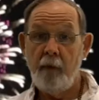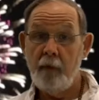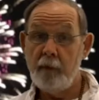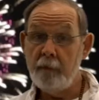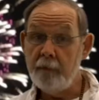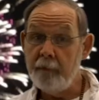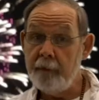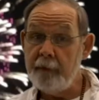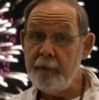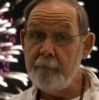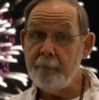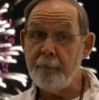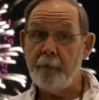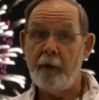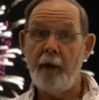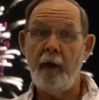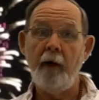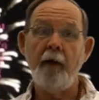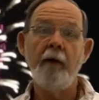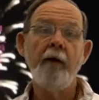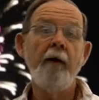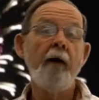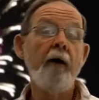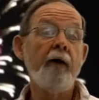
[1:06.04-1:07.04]

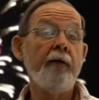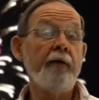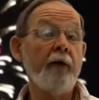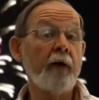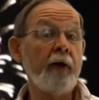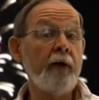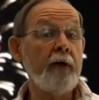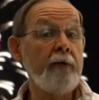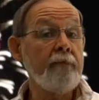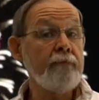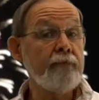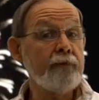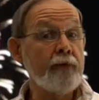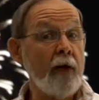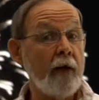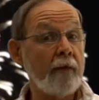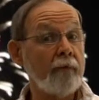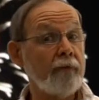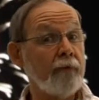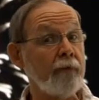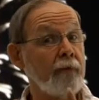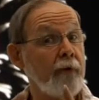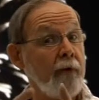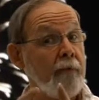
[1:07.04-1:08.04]
Libra, the
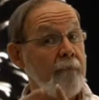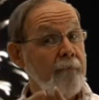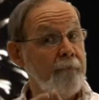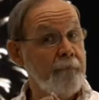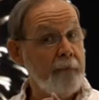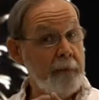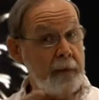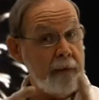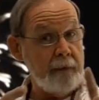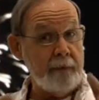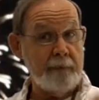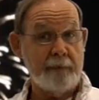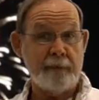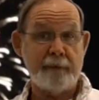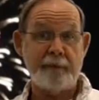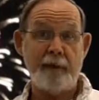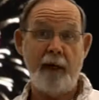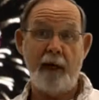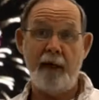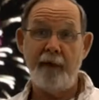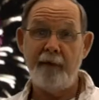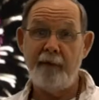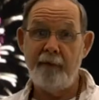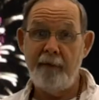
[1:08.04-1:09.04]
conjunction of Venus
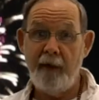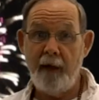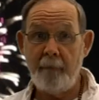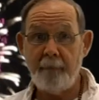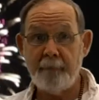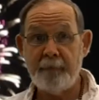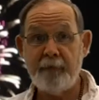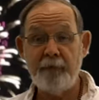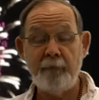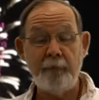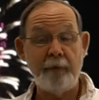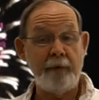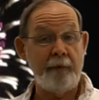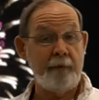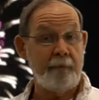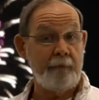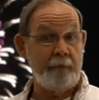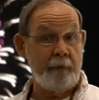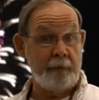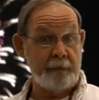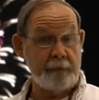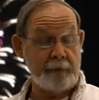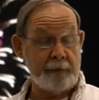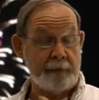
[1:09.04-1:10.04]
and Neptune in
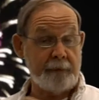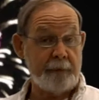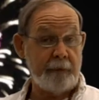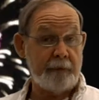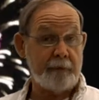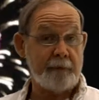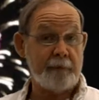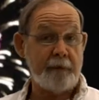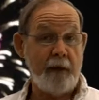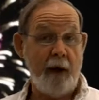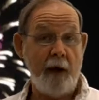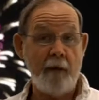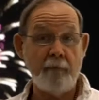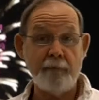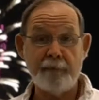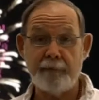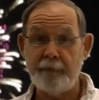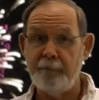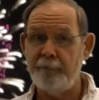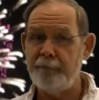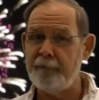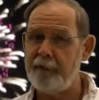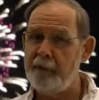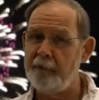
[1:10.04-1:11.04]
the sixth house
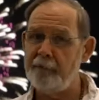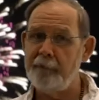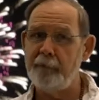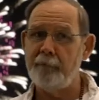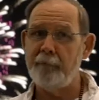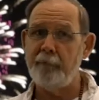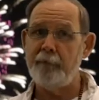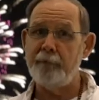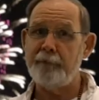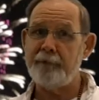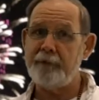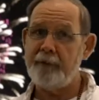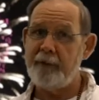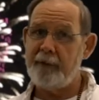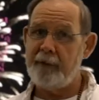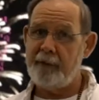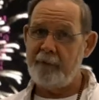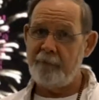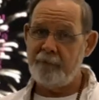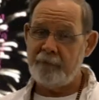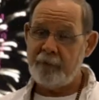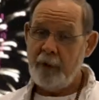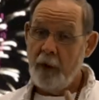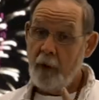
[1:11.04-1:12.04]
of daily
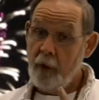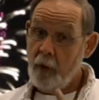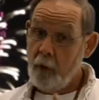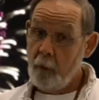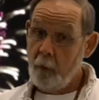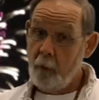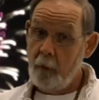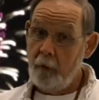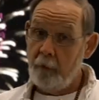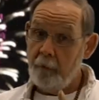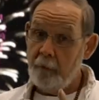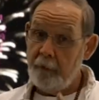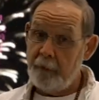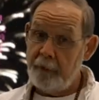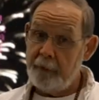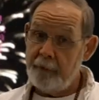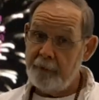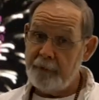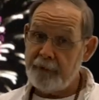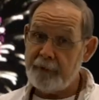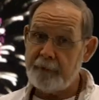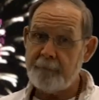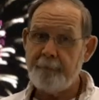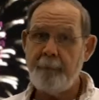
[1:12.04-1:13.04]
routines will
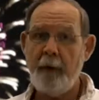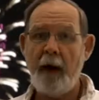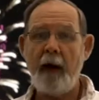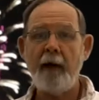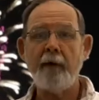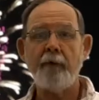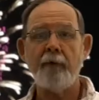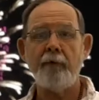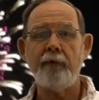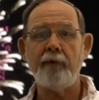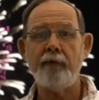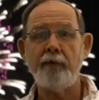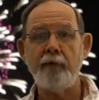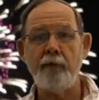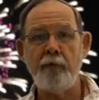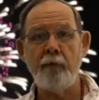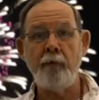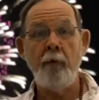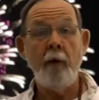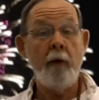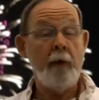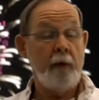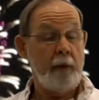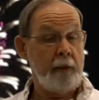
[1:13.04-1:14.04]
inspire
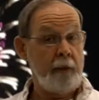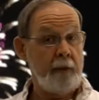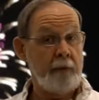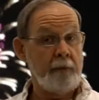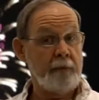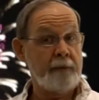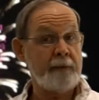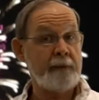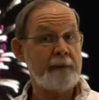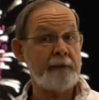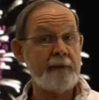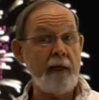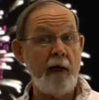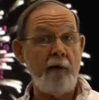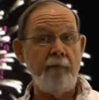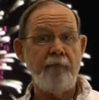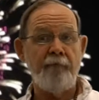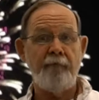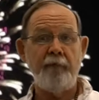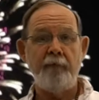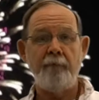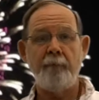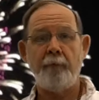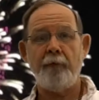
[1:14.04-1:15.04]
you in
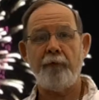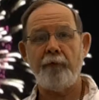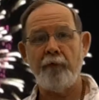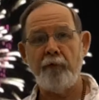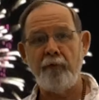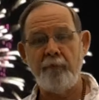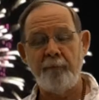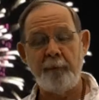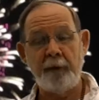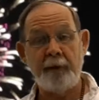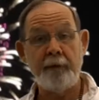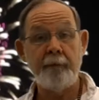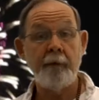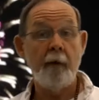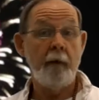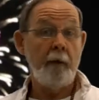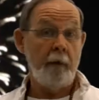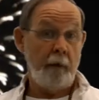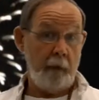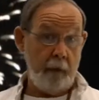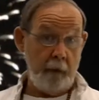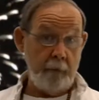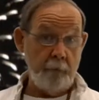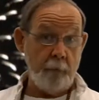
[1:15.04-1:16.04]
self-improvement
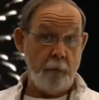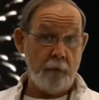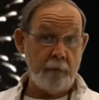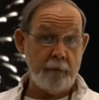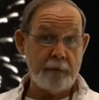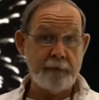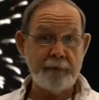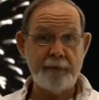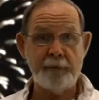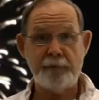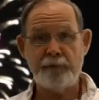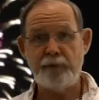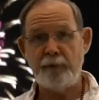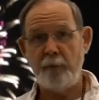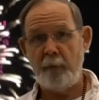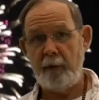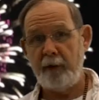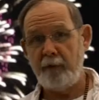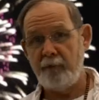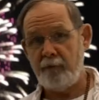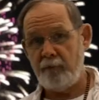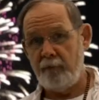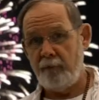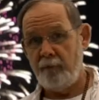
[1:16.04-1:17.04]
and work
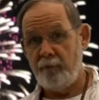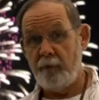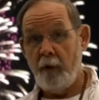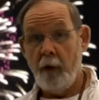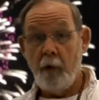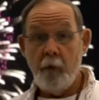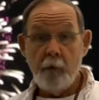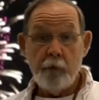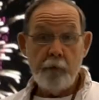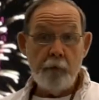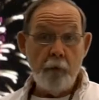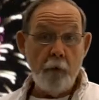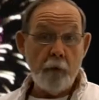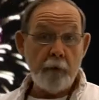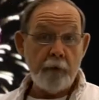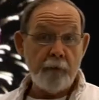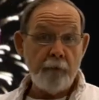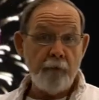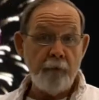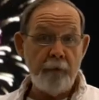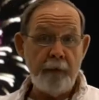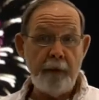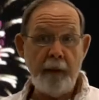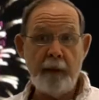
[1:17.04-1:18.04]
situations. Your
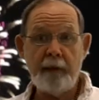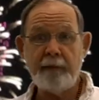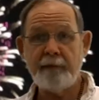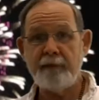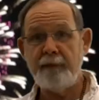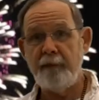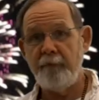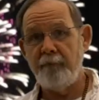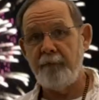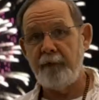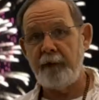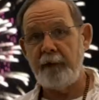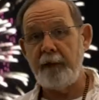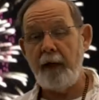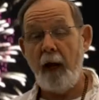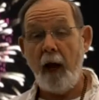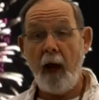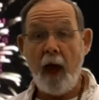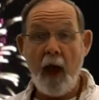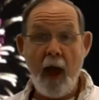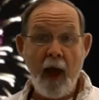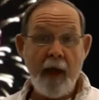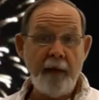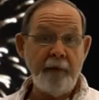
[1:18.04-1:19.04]
creativity
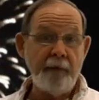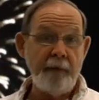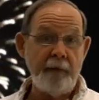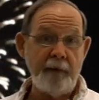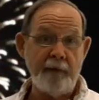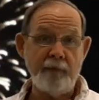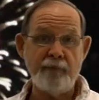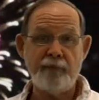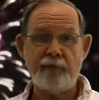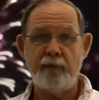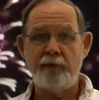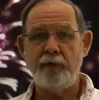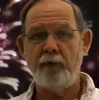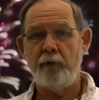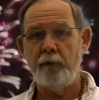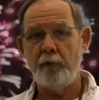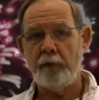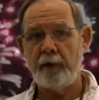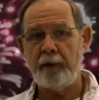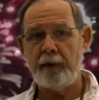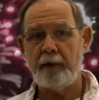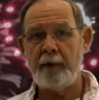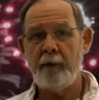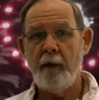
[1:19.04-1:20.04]
and
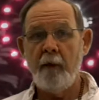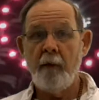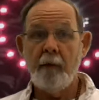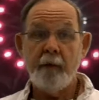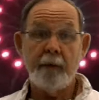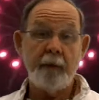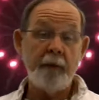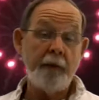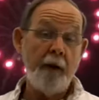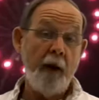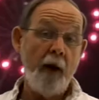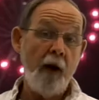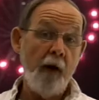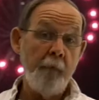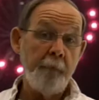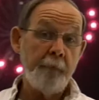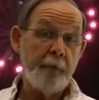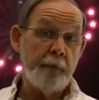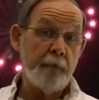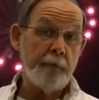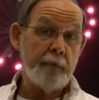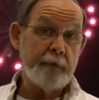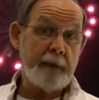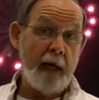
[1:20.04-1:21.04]
ingenuity can help
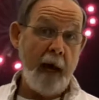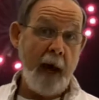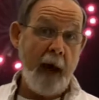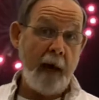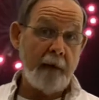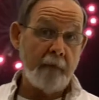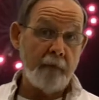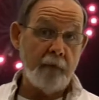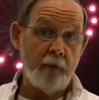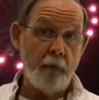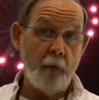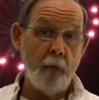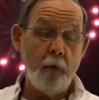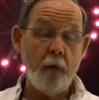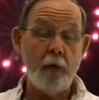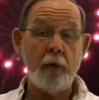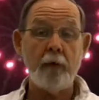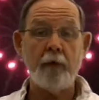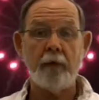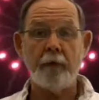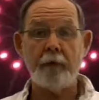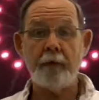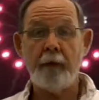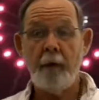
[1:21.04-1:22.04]
you tackle
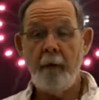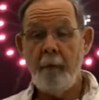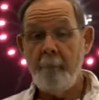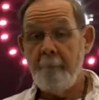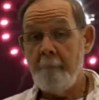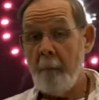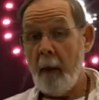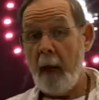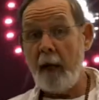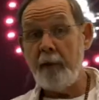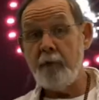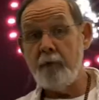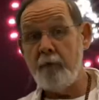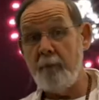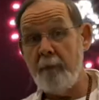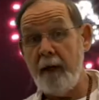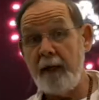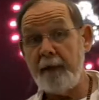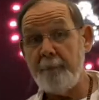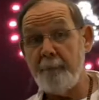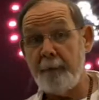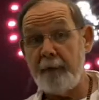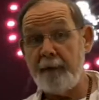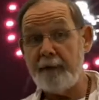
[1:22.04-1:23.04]
work, and you
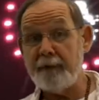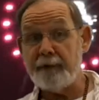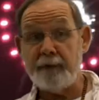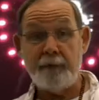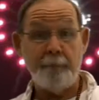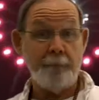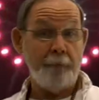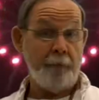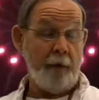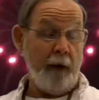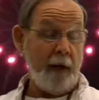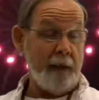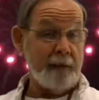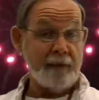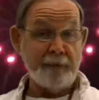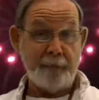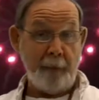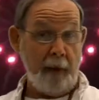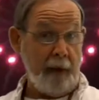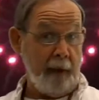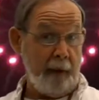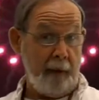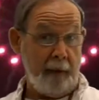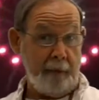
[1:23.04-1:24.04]
may be surprised
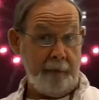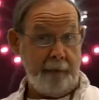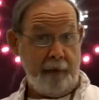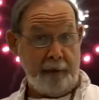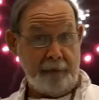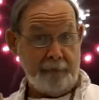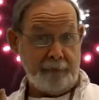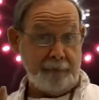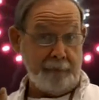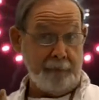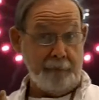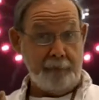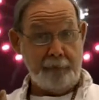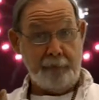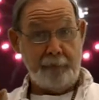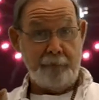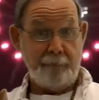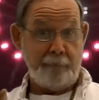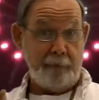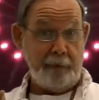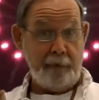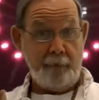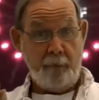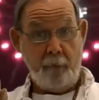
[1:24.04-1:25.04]
by a nice little
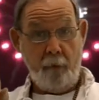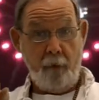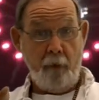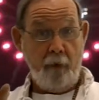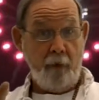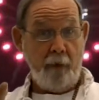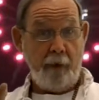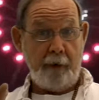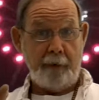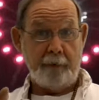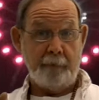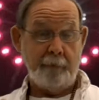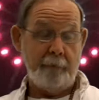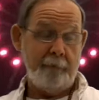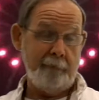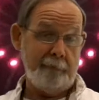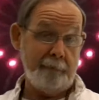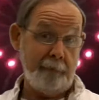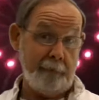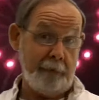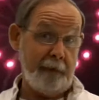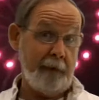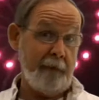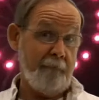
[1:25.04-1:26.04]
reward.
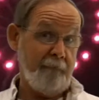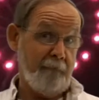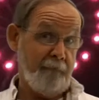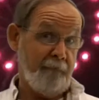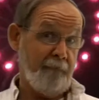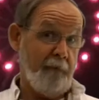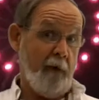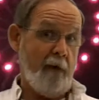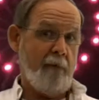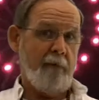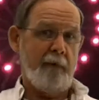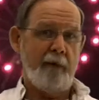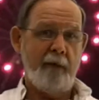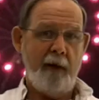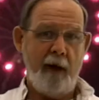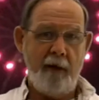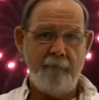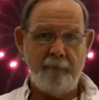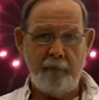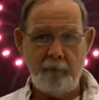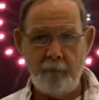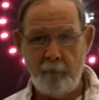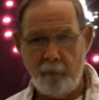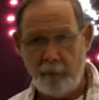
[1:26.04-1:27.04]
You could even fall in
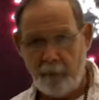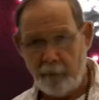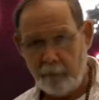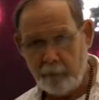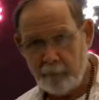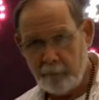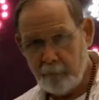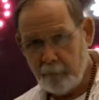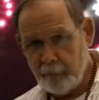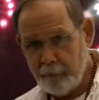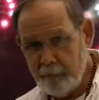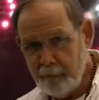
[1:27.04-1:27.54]
love at work.